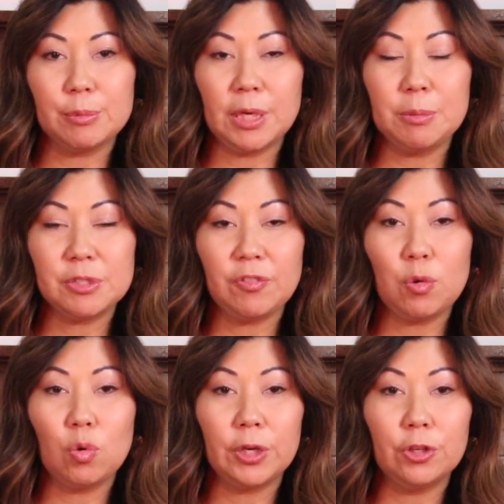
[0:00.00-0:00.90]
sometimes if I
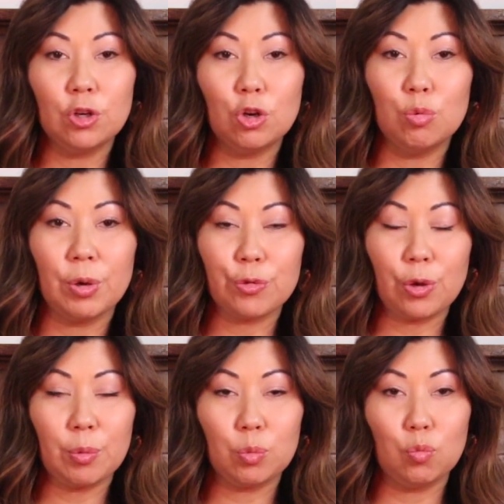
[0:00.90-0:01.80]
want to know whether
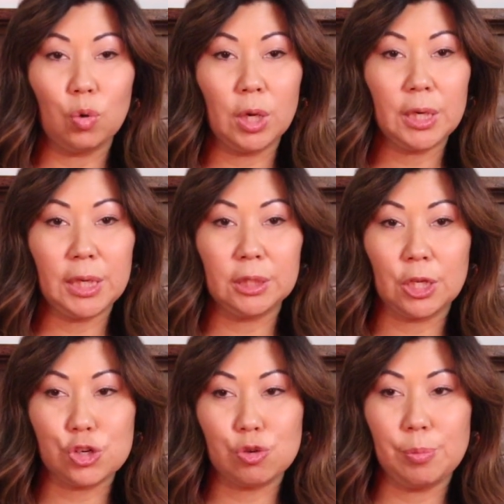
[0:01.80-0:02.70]
I would want a
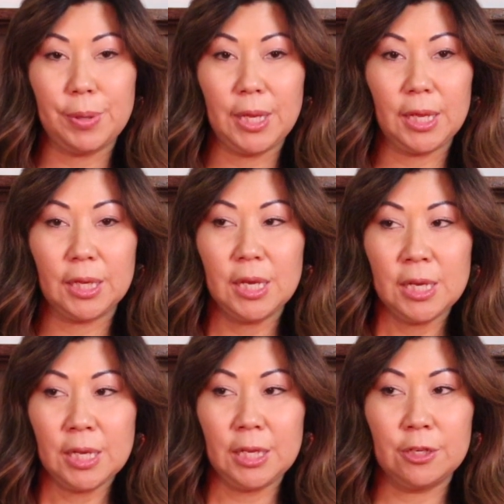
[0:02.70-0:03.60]
luxury bag
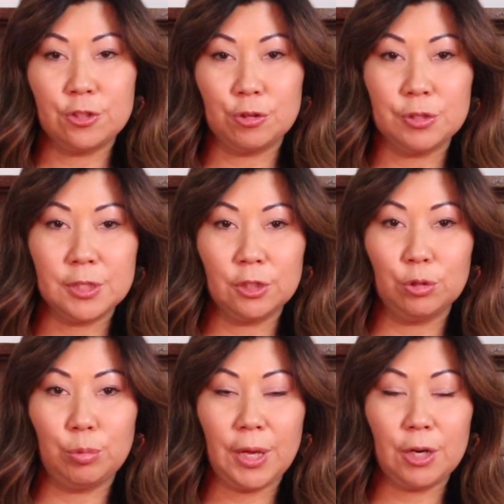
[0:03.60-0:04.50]
in a certain
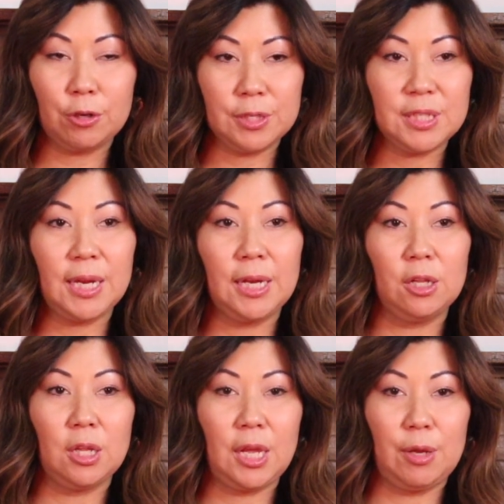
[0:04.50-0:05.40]
silhouette or
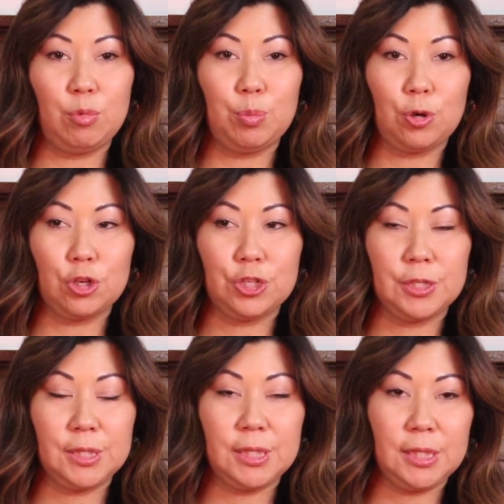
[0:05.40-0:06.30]
style, I will
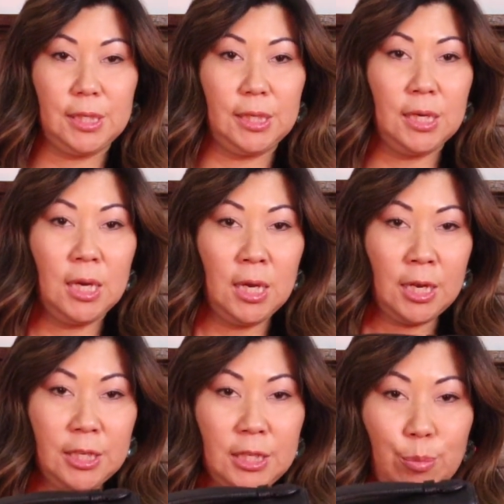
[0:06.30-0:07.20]
purchase the
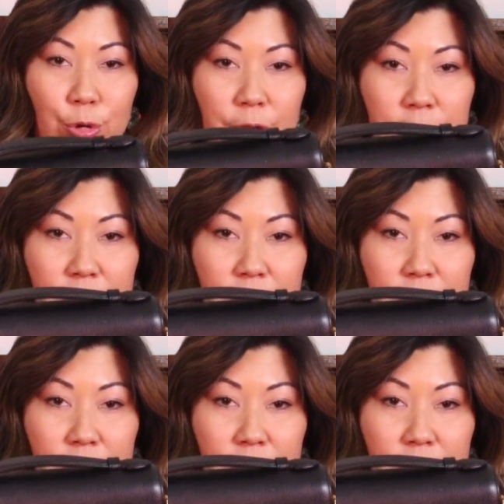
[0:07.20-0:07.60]
contemporary